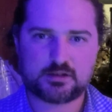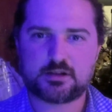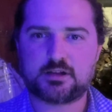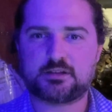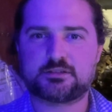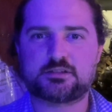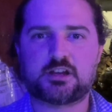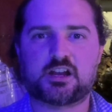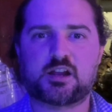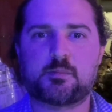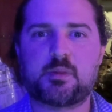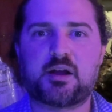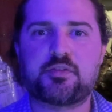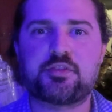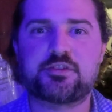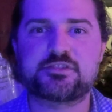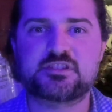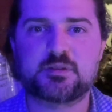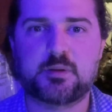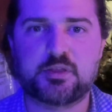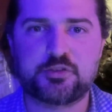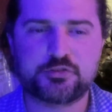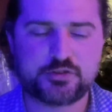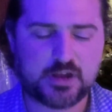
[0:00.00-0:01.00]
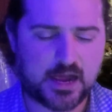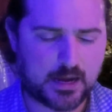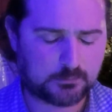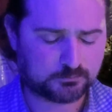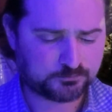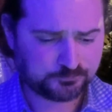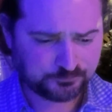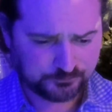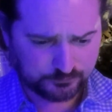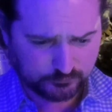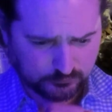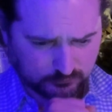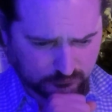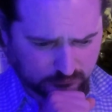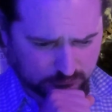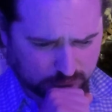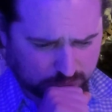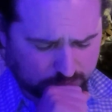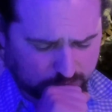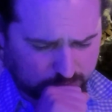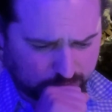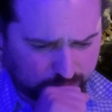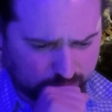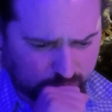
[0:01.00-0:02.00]
talk about that some other time.
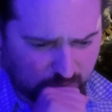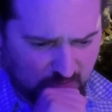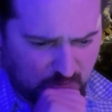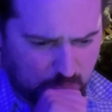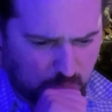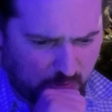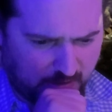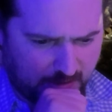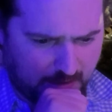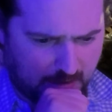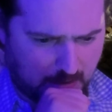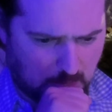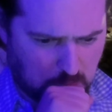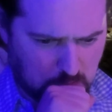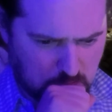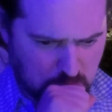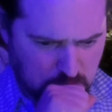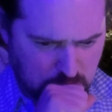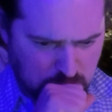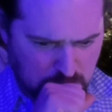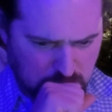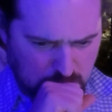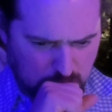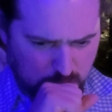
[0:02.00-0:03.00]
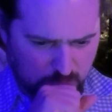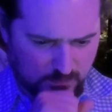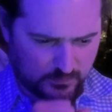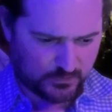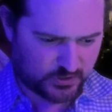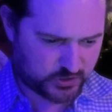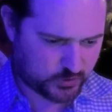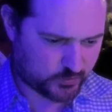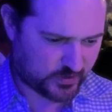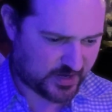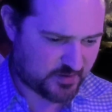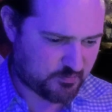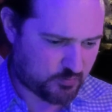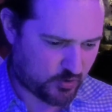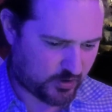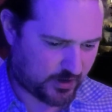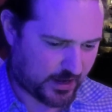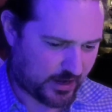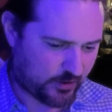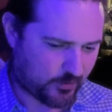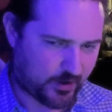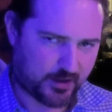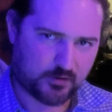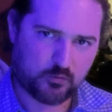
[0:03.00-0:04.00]
But this great book I
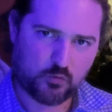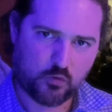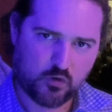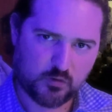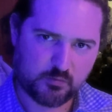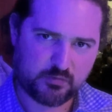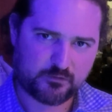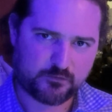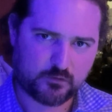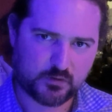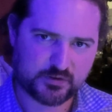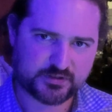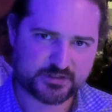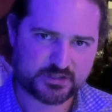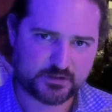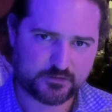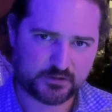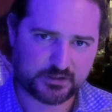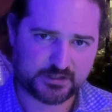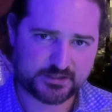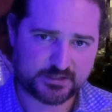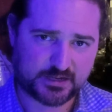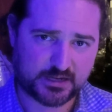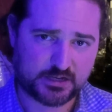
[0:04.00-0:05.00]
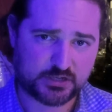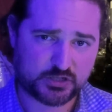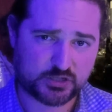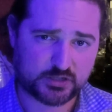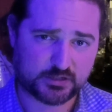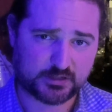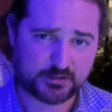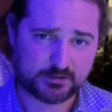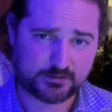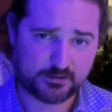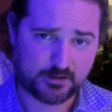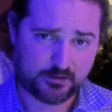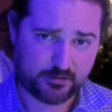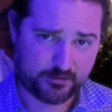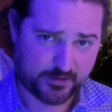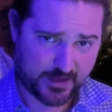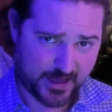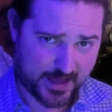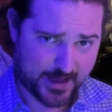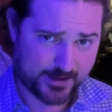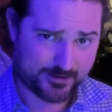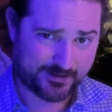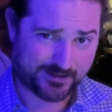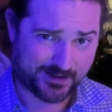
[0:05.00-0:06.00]
read, War Before Civilization,
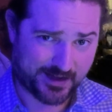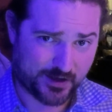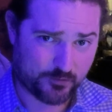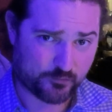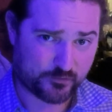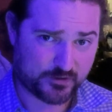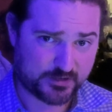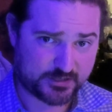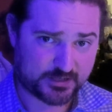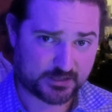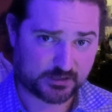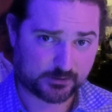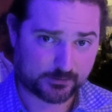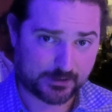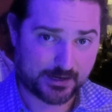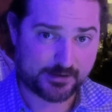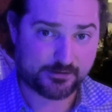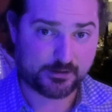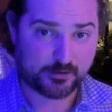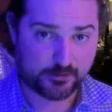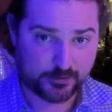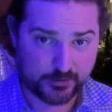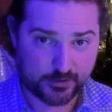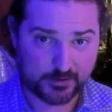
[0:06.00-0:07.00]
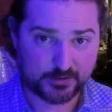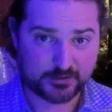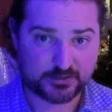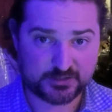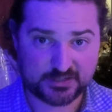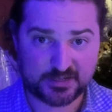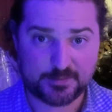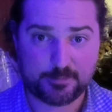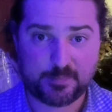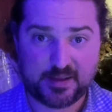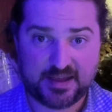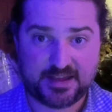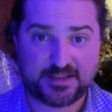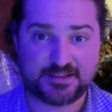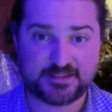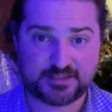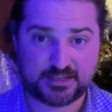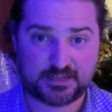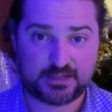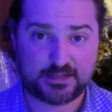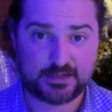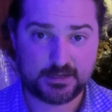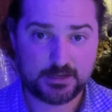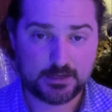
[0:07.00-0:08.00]
that, and I recently read The Third
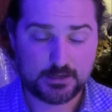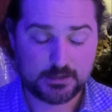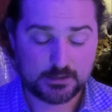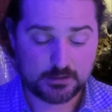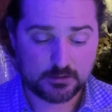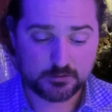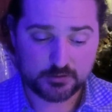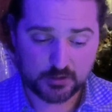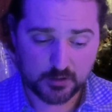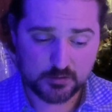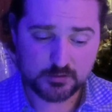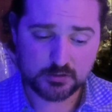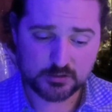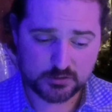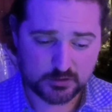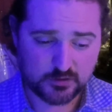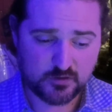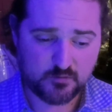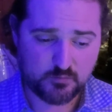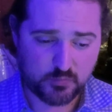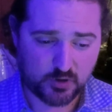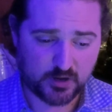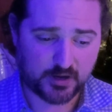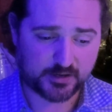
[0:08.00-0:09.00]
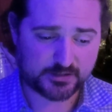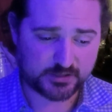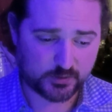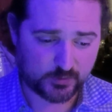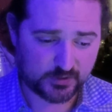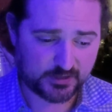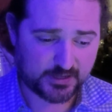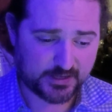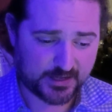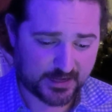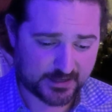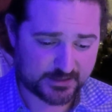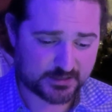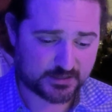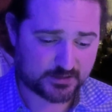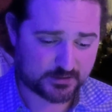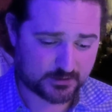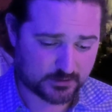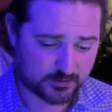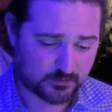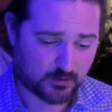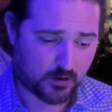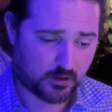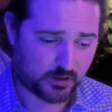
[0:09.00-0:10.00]
Chimpanzee. Those are two books. It really gets
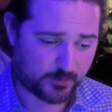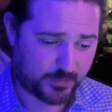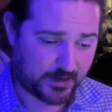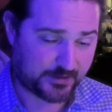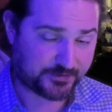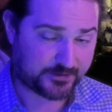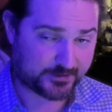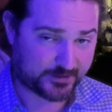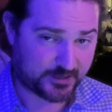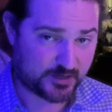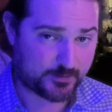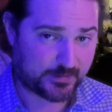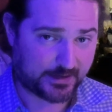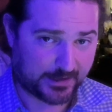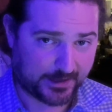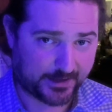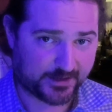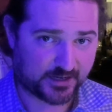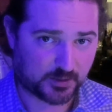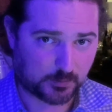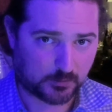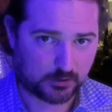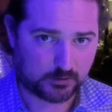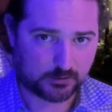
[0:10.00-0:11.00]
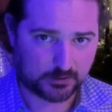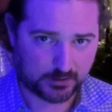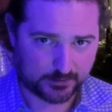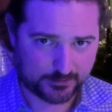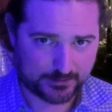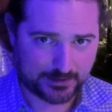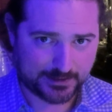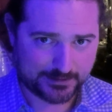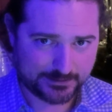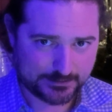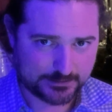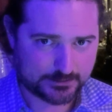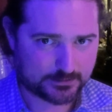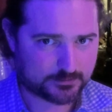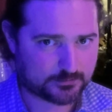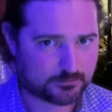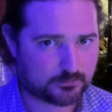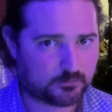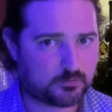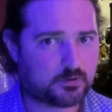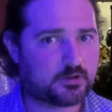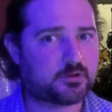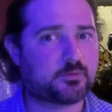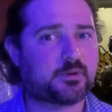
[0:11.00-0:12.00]
to all about the human animal. That's
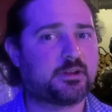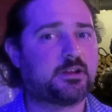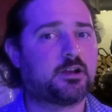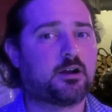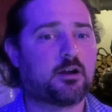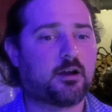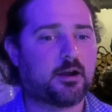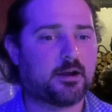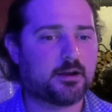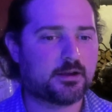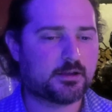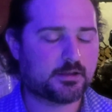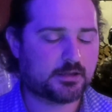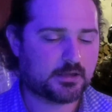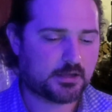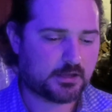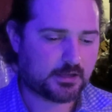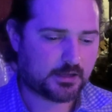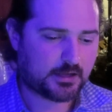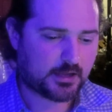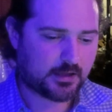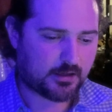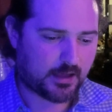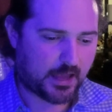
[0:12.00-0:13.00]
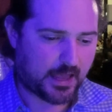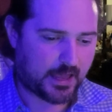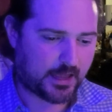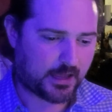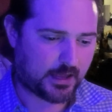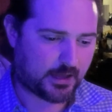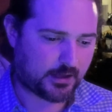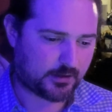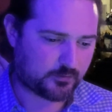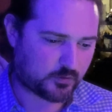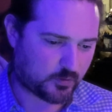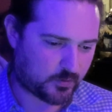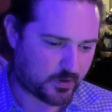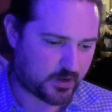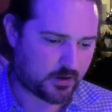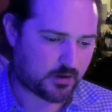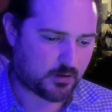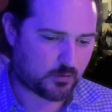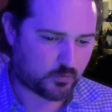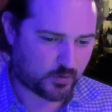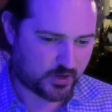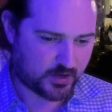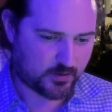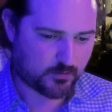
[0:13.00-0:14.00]
what we are. And
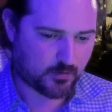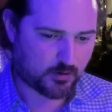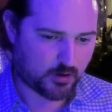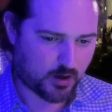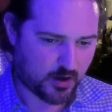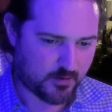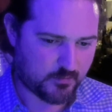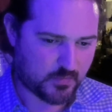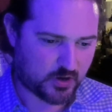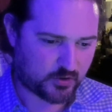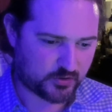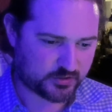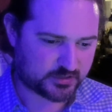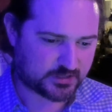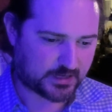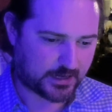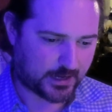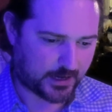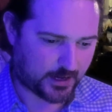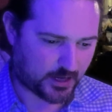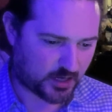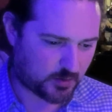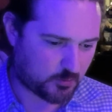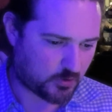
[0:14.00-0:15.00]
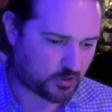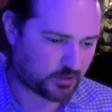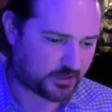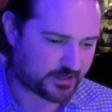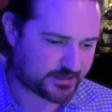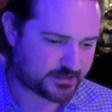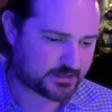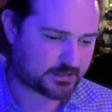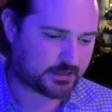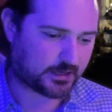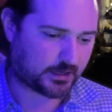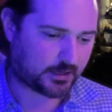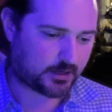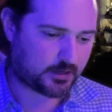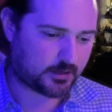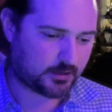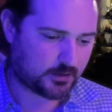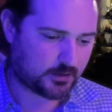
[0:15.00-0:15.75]
we were our most animalistic